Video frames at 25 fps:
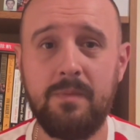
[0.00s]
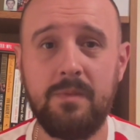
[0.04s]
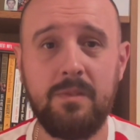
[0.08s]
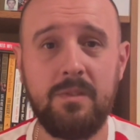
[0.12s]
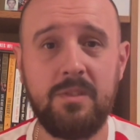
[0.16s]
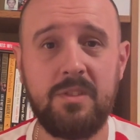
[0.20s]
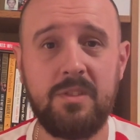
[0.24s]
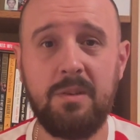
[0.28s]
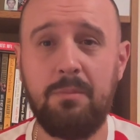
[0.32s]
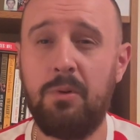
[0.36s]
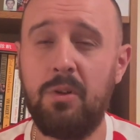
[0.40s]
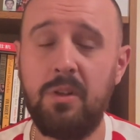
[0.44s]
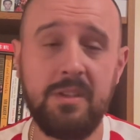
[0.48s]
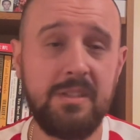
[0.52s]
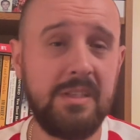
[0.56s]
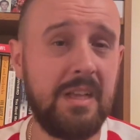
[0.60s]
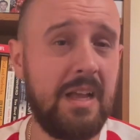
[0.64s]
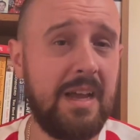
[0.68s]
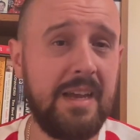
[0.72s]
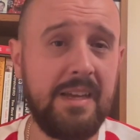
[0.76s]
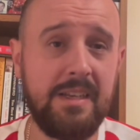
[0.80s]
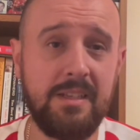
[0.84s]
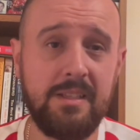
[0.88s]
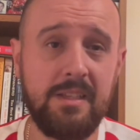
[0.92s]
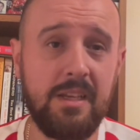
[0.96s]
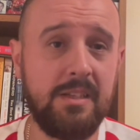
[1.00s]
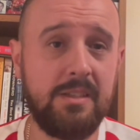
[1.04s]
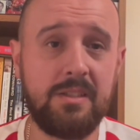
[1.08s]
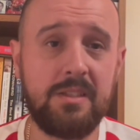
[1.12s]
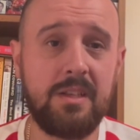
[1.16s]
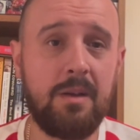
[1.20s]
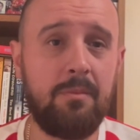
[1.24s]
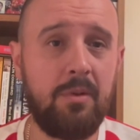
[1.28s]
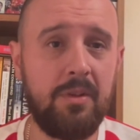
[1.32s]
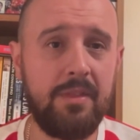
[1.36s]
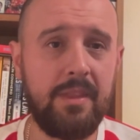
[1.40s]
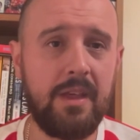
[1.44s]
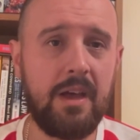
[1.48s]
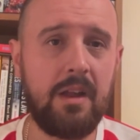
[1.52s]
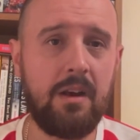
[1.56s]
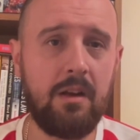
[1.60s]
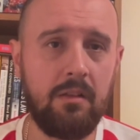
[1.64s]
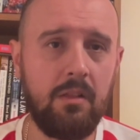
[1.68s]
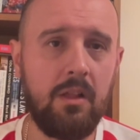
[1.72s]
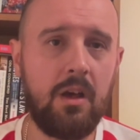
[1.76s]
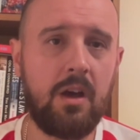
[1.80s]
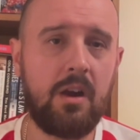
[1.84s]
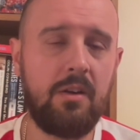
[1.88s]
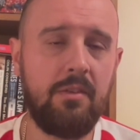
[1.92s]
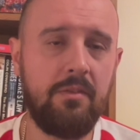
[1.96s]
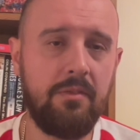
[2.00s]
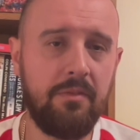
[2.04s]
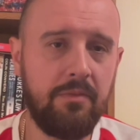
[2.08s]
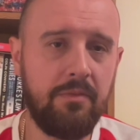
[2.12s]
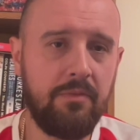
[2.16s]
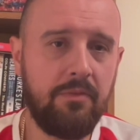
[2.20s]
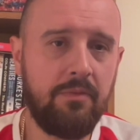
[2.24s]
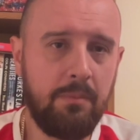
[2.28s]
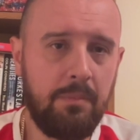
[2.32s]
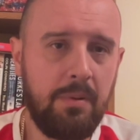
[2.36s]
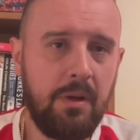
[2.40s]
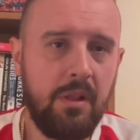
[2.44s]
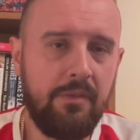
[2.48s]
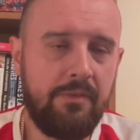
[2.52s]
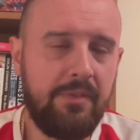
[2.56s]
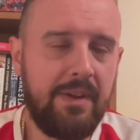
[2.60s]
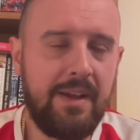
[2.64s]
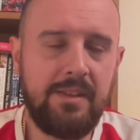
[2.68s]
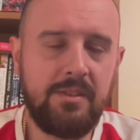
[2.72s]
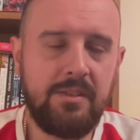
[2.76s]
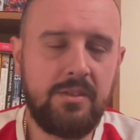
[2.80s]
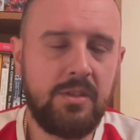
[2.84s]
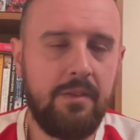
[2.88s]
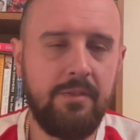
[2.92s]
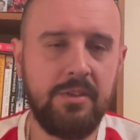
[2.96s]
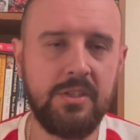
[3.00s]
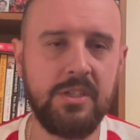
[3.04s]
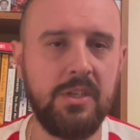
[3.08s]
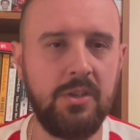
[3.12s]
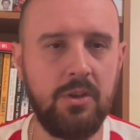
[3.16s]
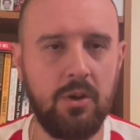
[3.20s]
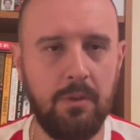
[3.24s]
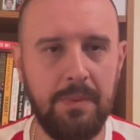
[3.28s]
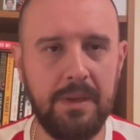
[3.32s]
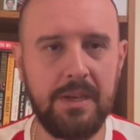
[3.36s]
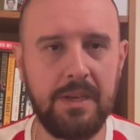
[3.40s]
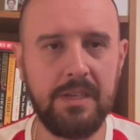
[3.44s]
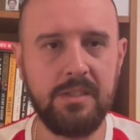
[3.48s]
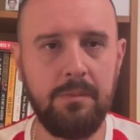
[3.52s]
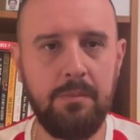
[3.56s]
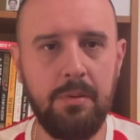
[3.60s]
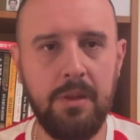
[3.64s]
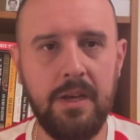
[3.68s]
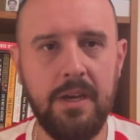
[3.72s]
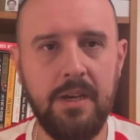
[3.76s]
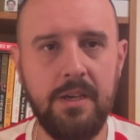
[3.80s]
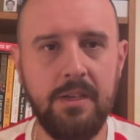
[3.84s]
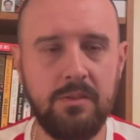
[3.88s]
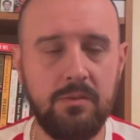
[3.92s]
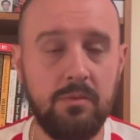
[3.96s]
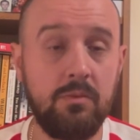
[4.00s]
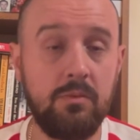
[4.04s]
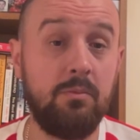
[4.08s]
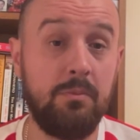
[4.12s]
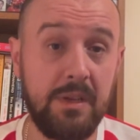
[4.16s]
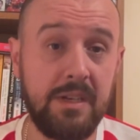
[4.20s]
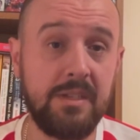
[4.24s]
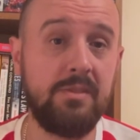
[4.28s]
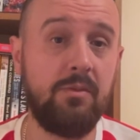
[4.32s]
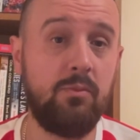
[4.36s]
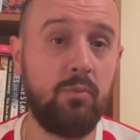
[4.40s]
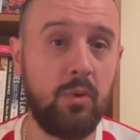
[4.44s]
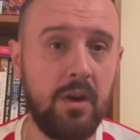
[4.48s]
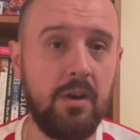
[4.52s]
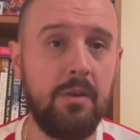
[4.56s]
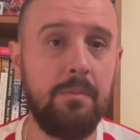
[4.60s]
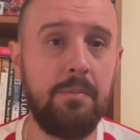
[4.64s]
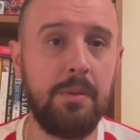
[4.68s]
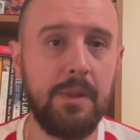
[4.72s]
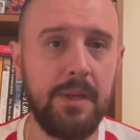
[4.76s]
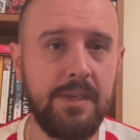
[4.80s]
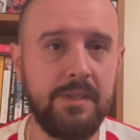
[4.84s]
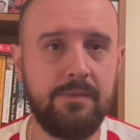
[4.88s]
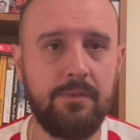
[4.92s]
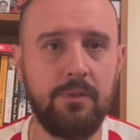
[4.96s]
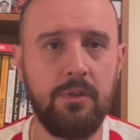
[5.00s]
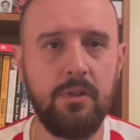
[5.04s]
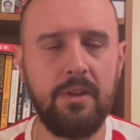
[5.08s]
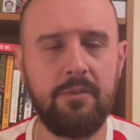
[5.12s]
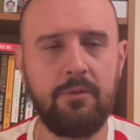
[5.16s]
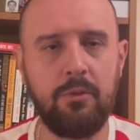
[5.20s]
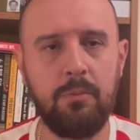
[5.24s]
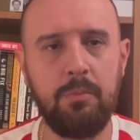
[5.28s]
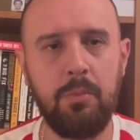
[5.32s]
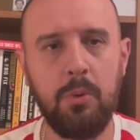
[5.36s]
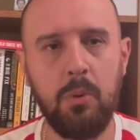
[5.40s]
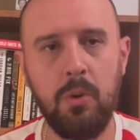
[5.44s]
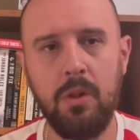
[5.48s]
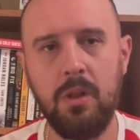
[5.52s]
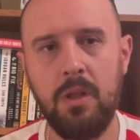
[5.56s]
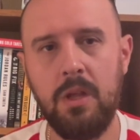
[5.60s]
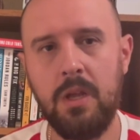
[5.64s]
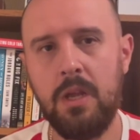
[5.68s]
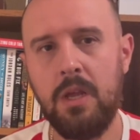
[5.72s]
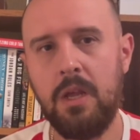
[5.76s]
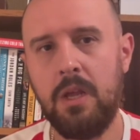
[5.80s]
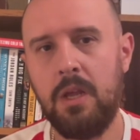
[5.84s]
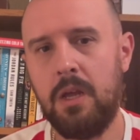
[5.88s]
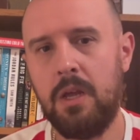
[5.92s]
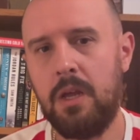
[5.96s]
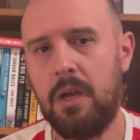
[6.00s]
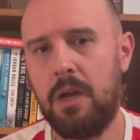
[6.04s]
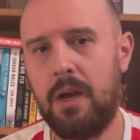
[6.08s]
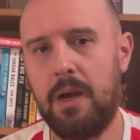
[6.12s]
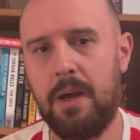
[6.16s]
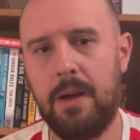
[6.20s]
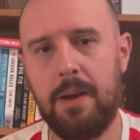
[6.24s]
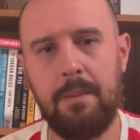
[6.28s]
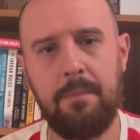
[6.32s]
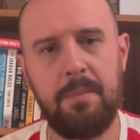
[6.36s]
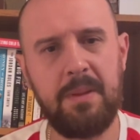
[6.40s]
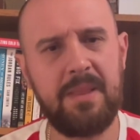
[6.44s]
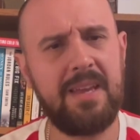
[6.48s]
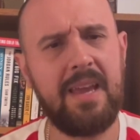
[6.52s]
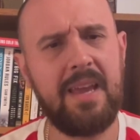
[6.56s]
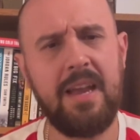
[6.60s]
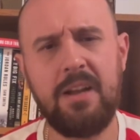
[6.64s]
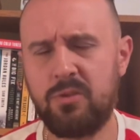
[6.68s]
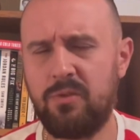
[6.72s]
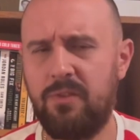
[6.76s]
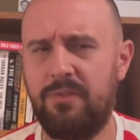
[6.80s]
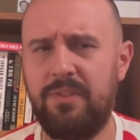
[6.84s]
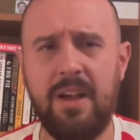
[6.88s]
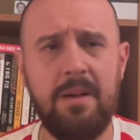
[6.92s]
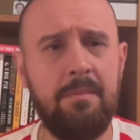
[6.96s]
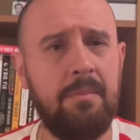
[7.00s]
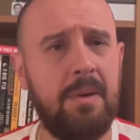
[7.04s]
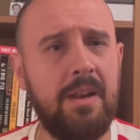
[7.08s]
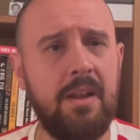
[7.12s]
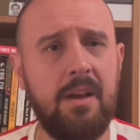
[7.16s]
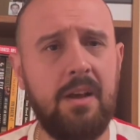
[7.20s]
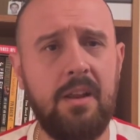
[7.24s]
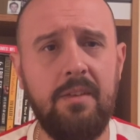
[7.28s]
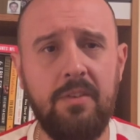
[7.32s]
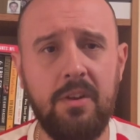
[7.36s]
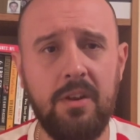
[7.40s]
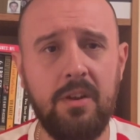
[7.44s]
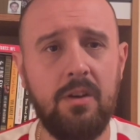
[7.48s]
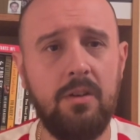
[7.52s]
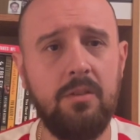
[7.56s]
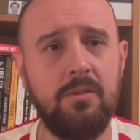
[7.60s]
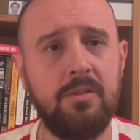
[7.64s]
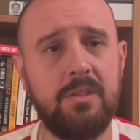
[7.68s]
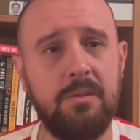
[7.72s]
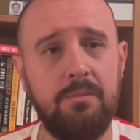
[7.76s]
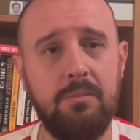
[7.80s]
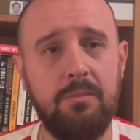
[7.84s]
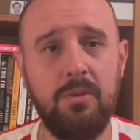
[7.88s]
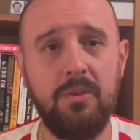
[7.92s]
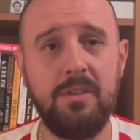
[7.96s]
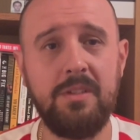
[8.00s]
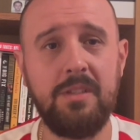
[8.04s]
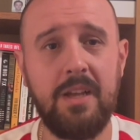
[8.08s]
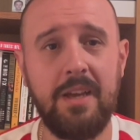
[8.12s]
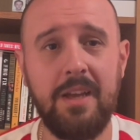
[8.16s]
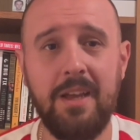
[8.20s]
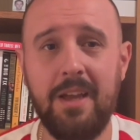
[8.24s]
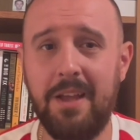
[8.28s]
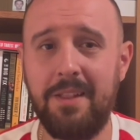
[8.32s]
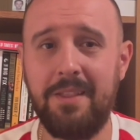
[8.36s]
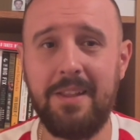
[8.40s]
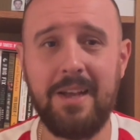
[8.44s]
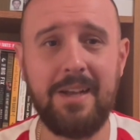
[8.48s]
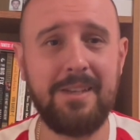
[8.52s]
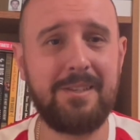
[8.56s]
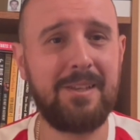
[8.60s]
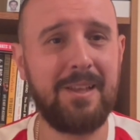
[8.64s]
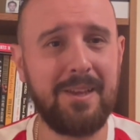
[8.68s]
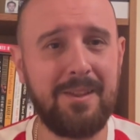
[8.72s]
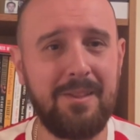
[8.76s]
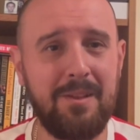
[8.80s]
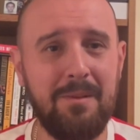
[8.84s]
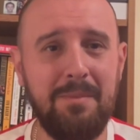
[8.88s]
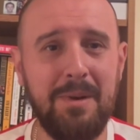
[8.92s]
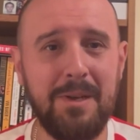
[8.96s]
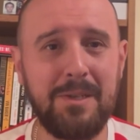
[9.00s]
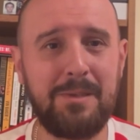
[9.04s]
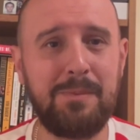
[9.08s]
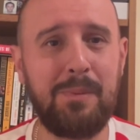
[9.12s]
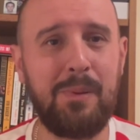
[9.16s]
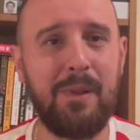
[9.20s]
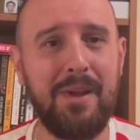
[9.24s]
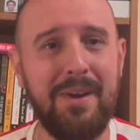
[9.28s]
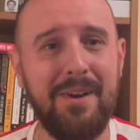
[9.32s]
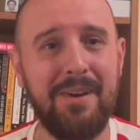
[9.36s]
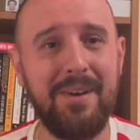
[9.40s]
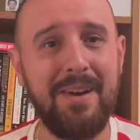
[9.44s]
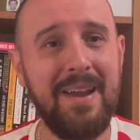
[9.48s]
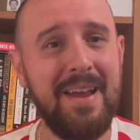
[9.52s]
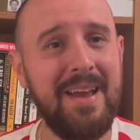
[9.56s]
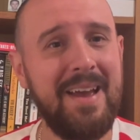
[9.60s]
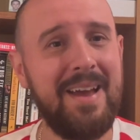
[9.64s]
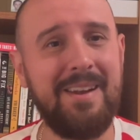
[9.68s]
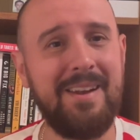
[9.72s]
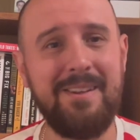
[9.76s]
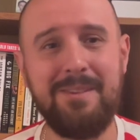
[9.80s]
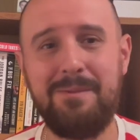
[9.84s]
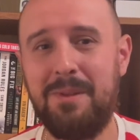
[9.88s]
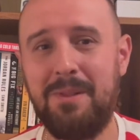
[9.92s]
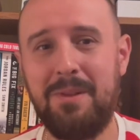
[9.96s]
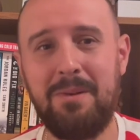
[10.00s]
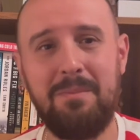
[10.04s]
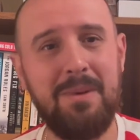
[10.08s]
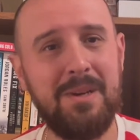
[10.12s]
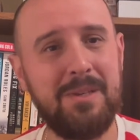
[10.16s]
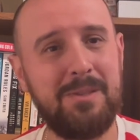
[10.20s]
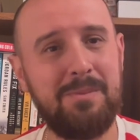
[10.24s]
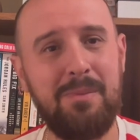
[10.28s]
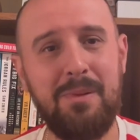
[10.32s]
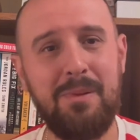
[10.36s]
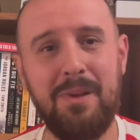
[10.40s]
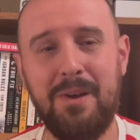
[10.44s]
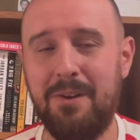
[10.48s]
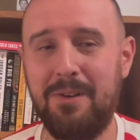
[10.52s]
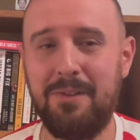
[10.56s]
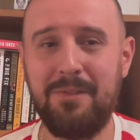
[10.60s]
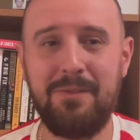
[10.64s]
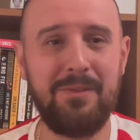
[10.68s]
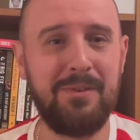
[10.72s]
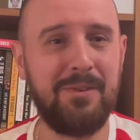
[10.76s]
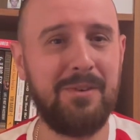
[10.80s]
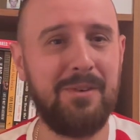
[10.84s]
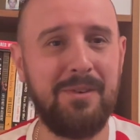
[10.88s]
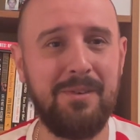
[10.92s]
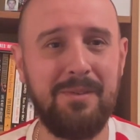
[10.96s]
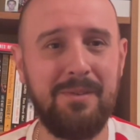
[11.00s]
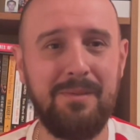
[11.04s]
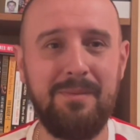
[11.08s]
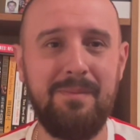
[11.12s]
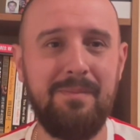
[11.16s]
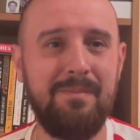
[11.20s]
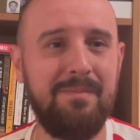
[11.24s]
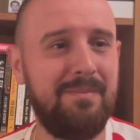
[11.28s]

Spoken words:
Szoboszlai is someone that a lot of football fans obviously know because of where he plays for Liverpool. But the casual fan might not even know Szoboszlai, and that's like their best player, and he's been their best player for